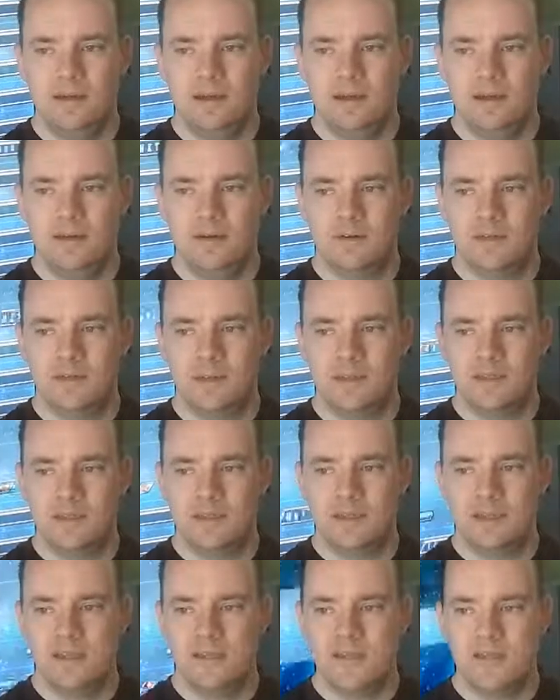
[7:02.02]
I was waiting to
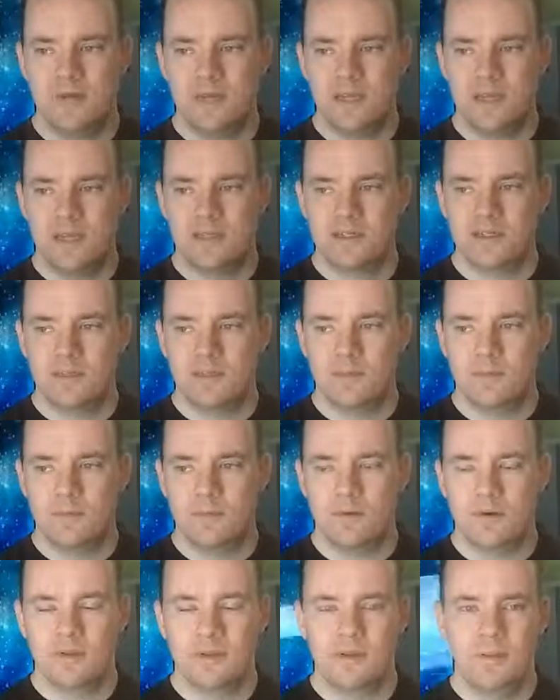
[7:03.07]
see if it was actually
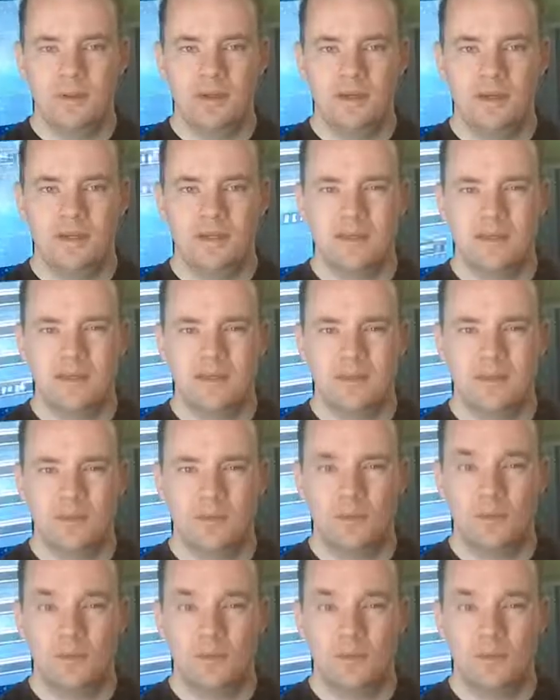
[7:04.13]
even worth the money because it